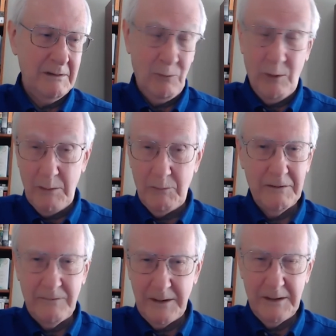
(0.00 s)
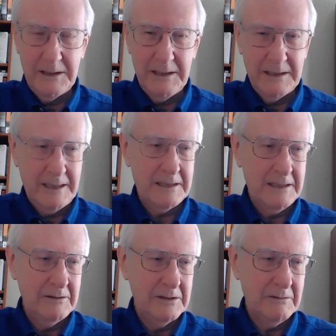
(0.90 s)
Walmart, for goodness sakes, asking
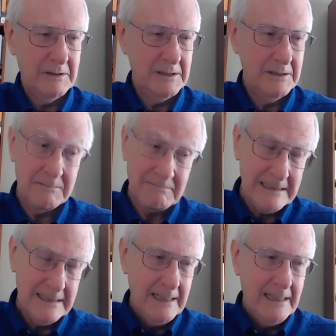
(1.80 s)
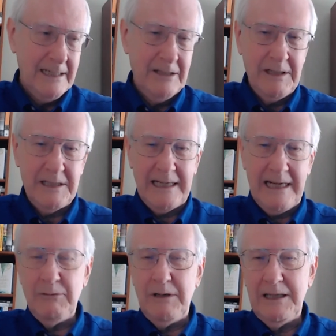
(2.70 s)
those questions. Interesting.
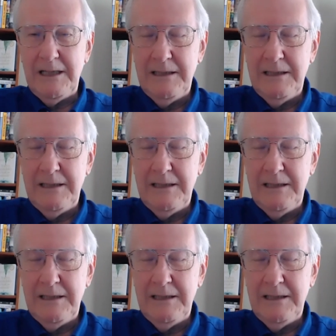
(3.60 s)
Anyway,